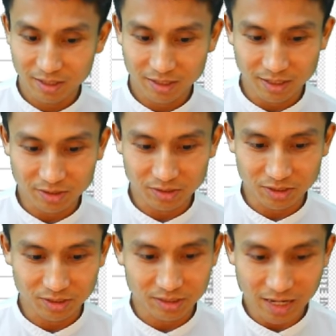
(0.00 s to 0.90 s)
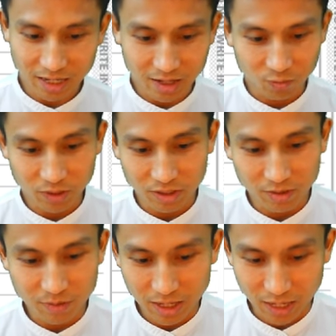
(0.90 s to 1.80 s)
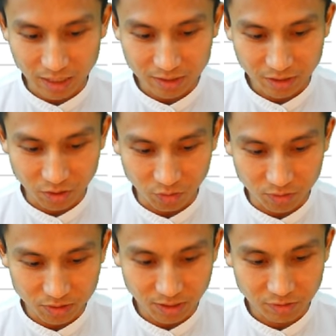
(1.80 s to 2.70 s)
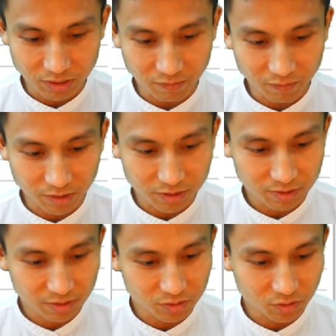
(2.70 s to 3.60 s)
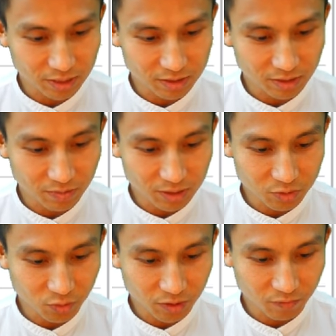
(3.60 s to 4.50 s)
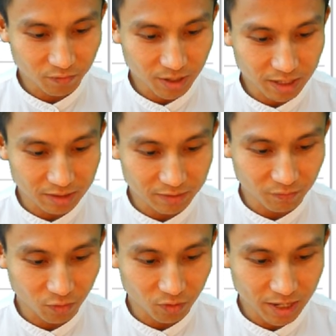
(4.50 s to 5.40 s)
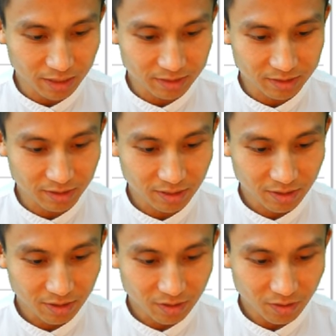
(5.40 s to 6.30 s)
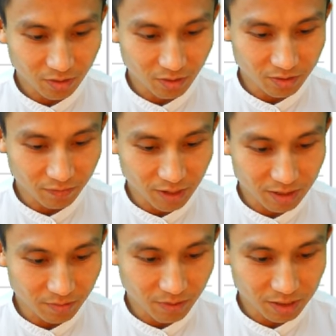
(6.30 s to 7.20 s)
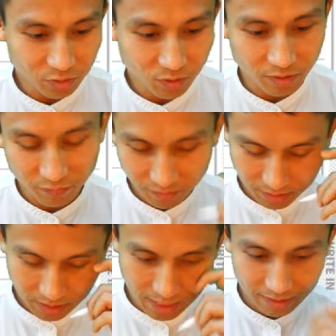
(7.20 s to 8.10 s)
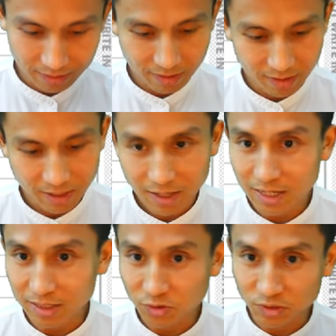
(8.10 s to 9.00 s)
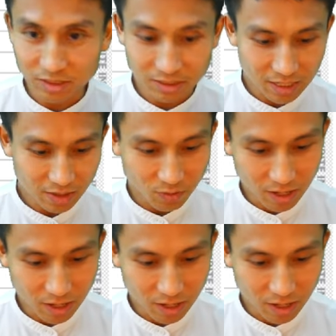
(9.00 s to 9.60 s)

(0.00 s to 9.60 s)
let's just say that we're going to make x cubed the subject first. So that's going to be 12 minus 4x, all divided by 12, yeah? And as you can see, we